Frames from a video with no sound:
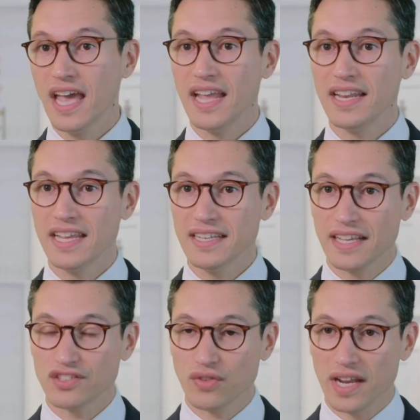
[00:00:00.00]
and
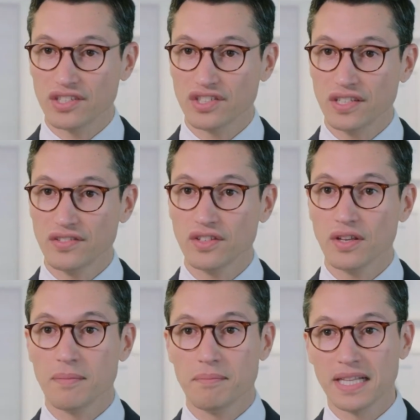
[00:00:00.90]
index strategies
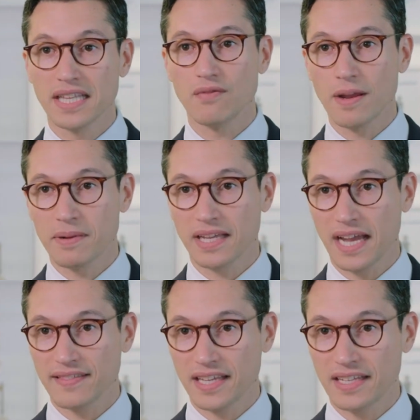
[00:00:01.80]
merely
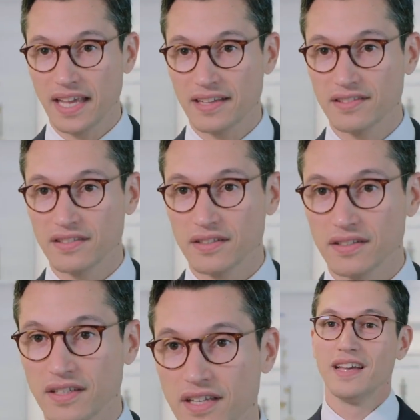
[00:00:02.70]
replicate the index.
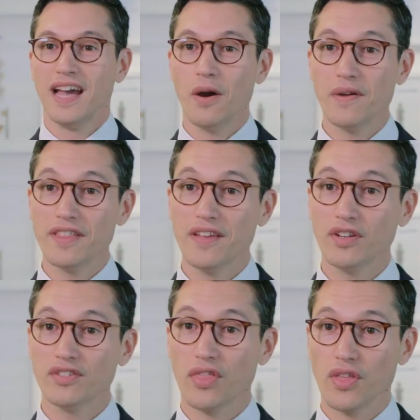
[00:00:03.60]
However, there
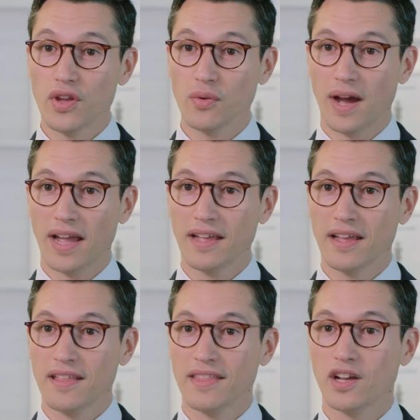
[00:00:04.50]
is a third way
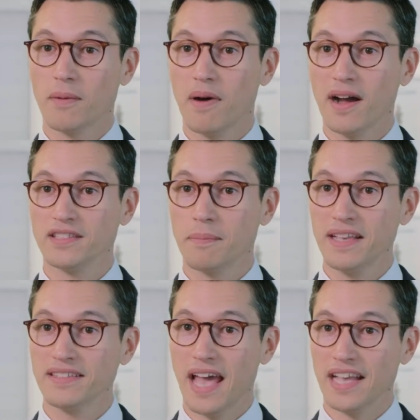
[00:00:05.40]
that combines the
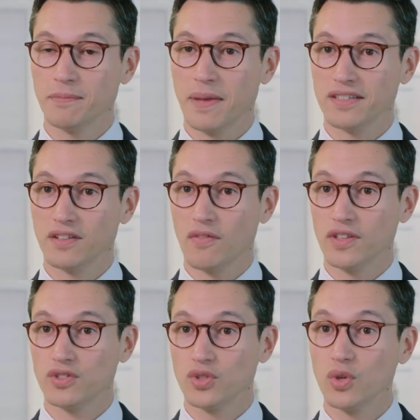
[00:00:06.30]
best aspects of
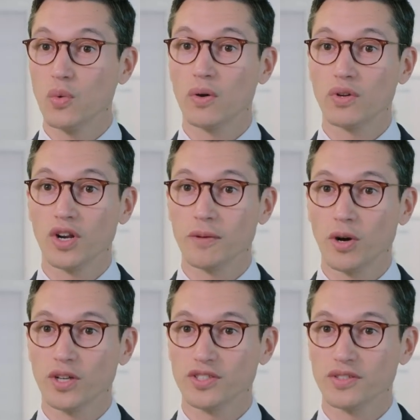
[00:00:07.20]
these two well-known
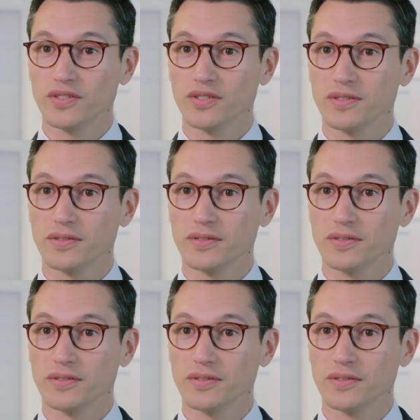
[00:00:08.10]
approaches.